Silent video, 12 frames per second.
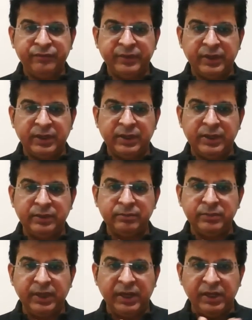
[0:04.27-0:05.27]
our
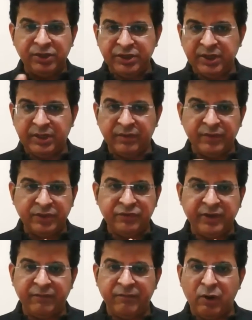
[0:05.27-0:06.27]
initiative which we
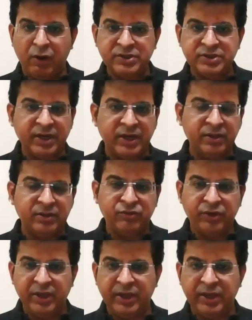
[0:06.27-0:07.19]
have launched under three,